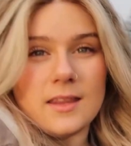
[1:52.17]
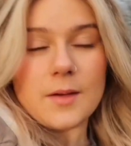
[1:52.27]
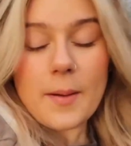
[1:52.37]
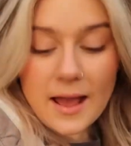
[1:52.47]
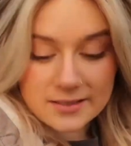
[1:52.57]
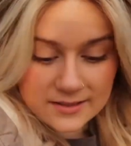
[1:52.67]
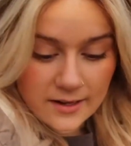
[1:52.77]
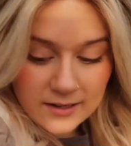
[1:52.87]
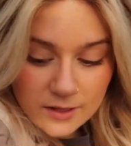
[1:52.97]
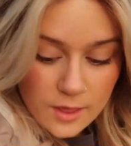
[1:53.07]
the past
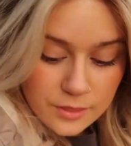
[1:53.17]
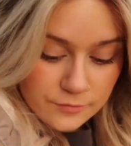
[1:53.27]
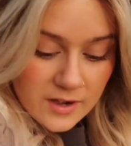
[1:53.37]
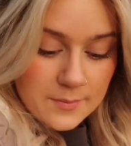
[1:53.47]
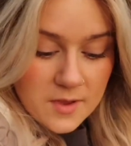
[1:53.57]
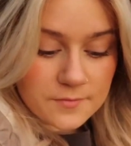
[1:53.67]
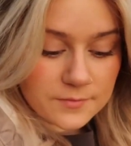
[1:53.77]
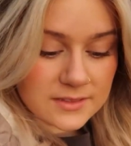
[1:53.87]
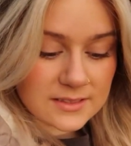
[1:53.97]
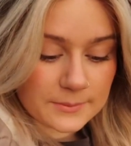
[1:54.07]
like three
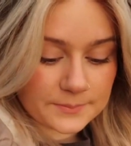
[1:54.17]
months.